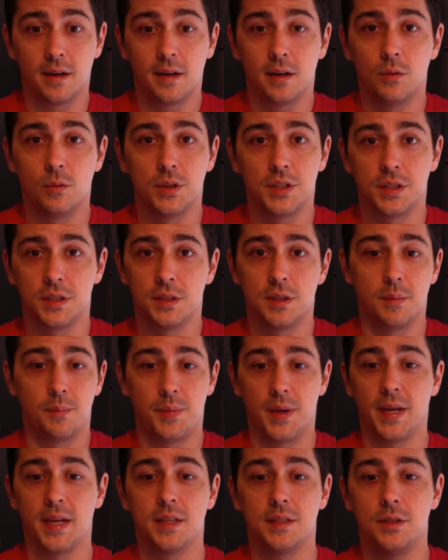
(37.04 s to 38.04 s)
which is the
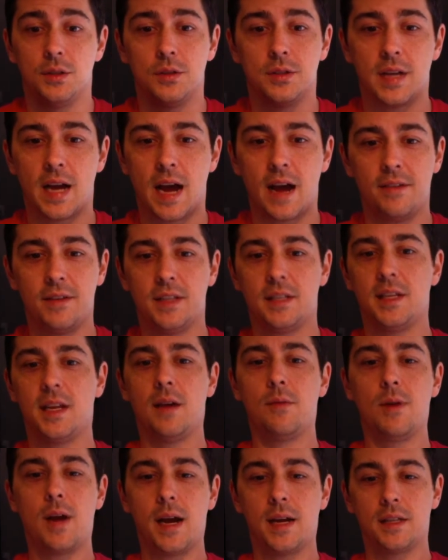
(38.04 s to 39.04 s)
biggest news. Obviously,
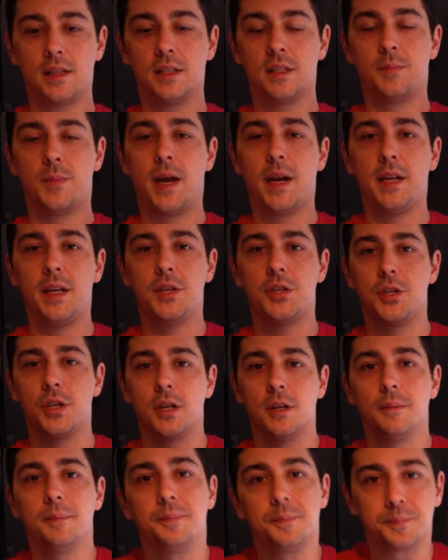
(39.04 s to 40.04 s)
I'm rocking the Spidey
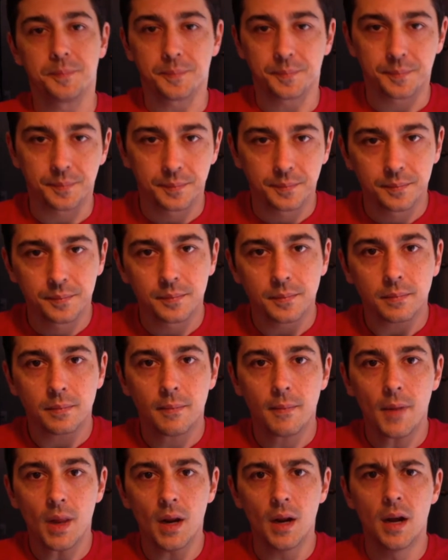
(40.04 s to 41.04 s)
shirt.
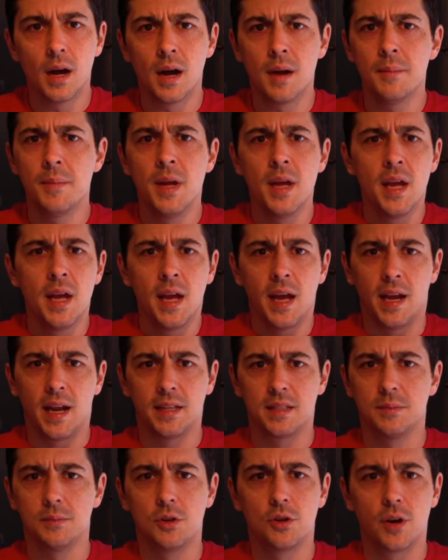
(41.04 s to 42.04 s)
Um, it
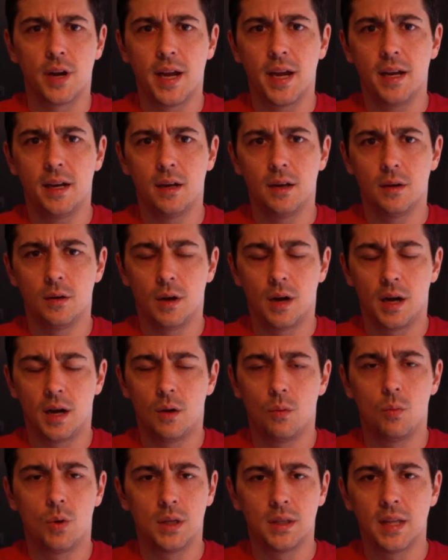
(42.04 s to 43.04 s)
had some great
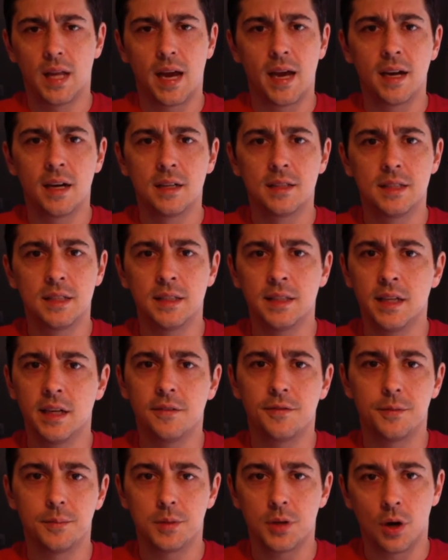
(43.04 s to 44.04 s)
uh, one-liners in
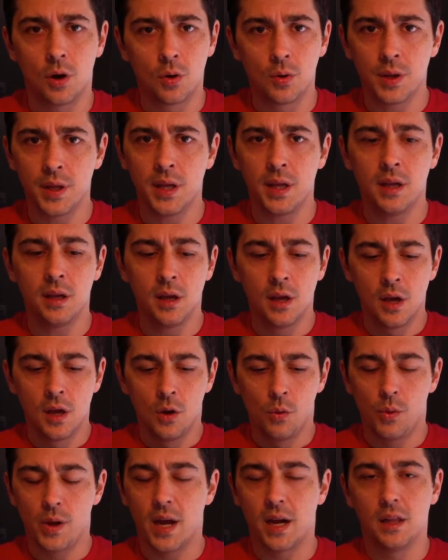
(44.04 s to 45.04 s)
there from Tony.
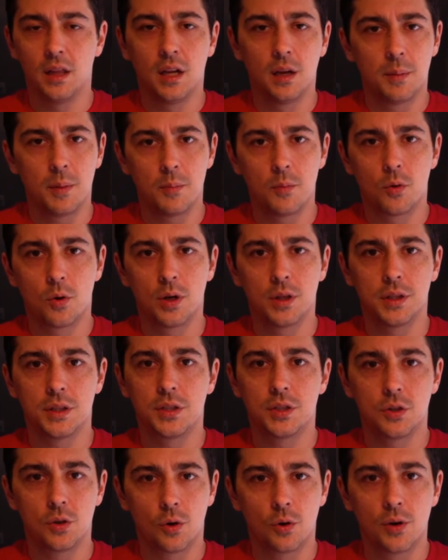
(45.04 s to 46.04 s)
We got a little bit more in the
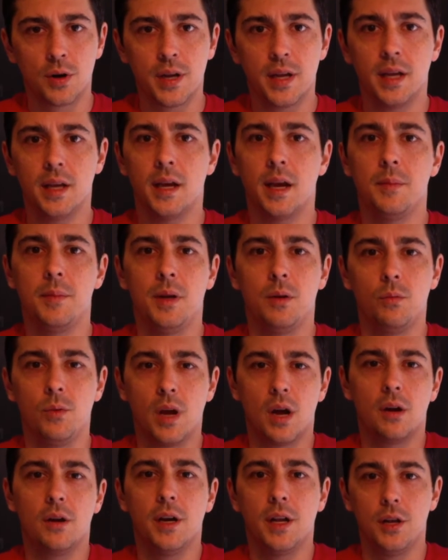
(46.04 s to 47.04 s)
story. I mean, we
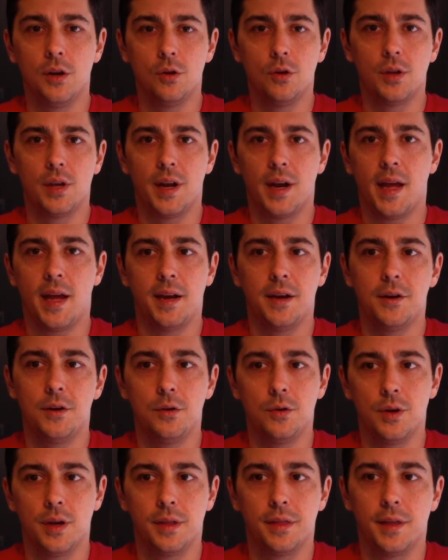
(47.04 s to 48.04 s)
already knew that it had to
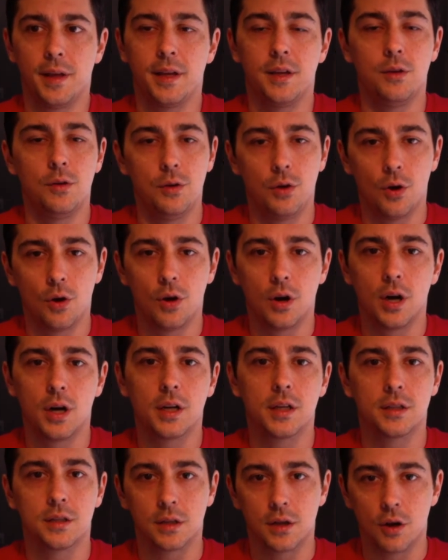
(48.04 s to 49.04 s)
do with, like, New
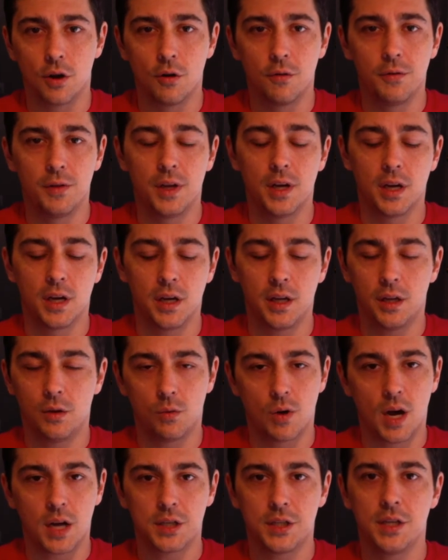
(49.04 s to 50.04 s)
York, Sokovia,
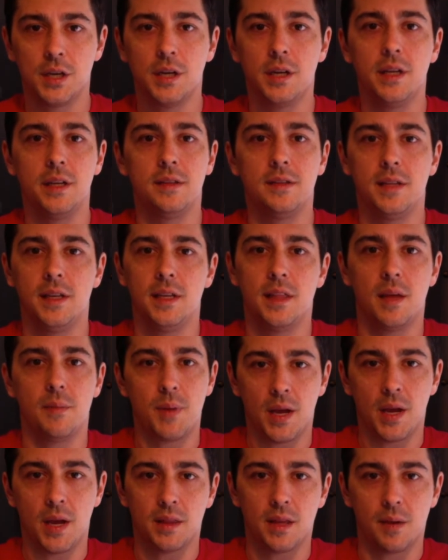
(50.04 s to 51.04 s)
Washington, D C They
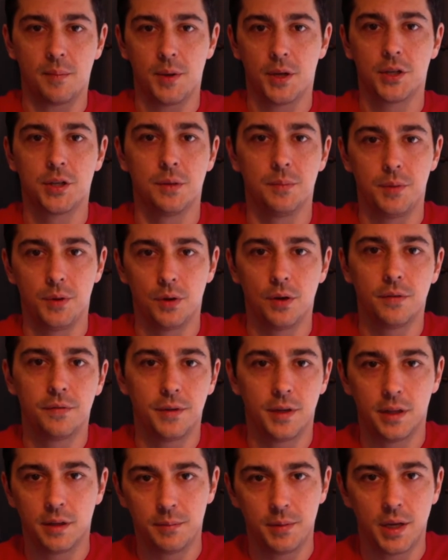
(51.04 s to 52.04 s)
paint that picture
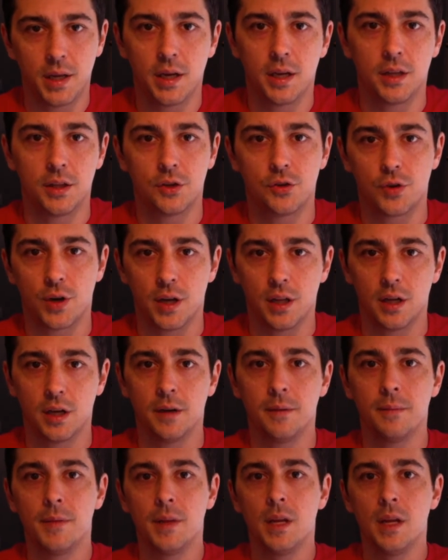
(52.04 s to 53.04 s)
beautifully in the beginning of the
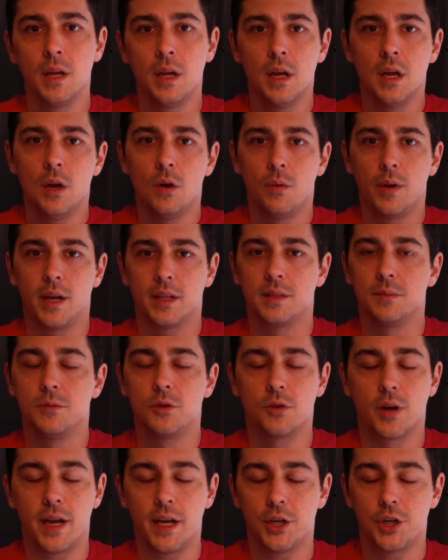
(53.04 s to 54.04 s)
trailer. We got some
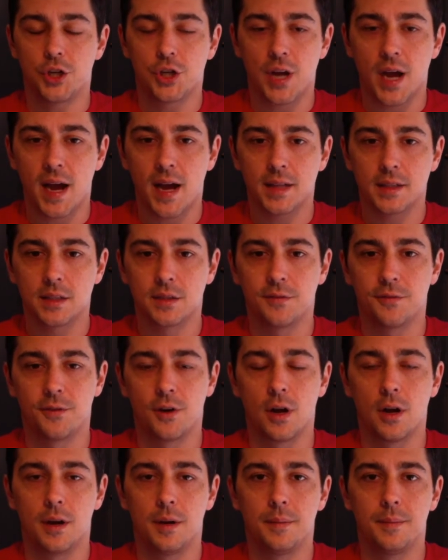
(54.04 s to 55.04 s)
great shots
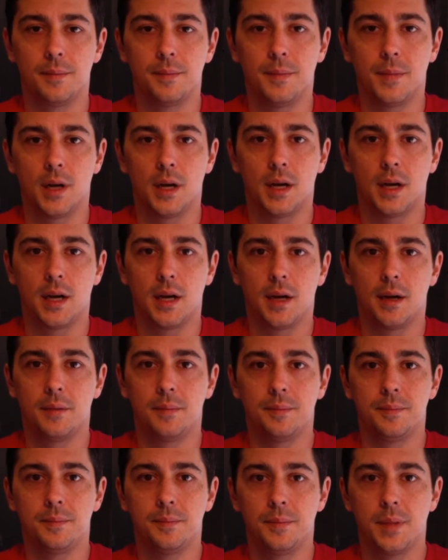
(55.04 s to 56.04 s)
from uh,
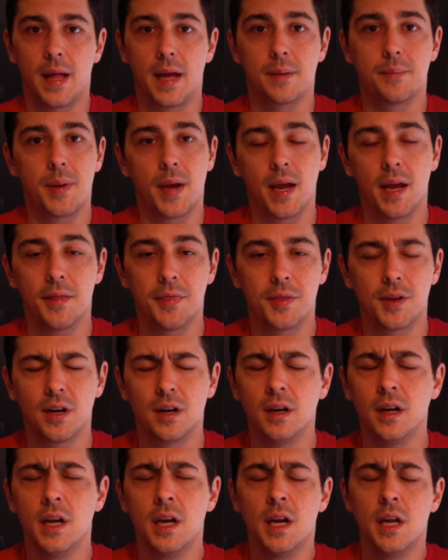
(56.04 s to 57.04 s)
Black
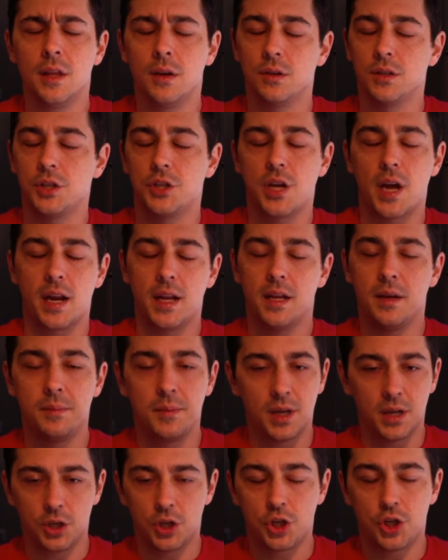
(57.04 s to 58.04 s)
Panther. There was a shot of him
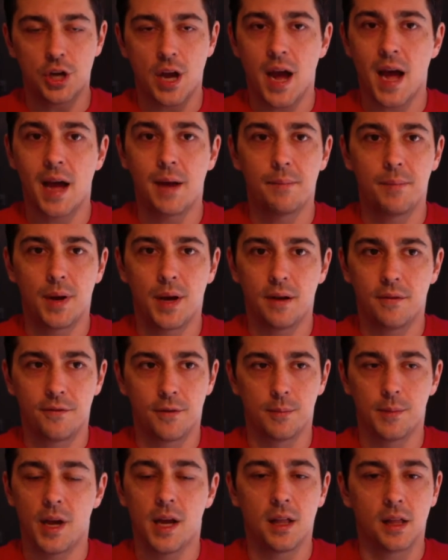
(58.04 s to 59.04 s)
getting shot by,
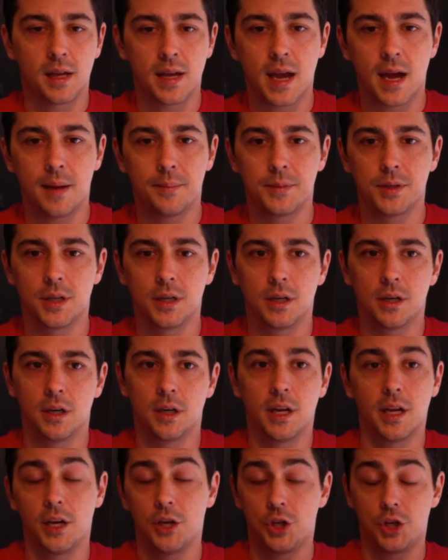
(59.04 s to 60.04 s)
from a helicopter, or
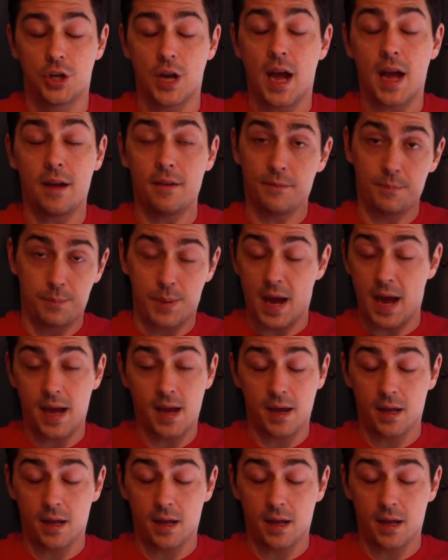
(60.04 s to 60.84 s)
getting shot by a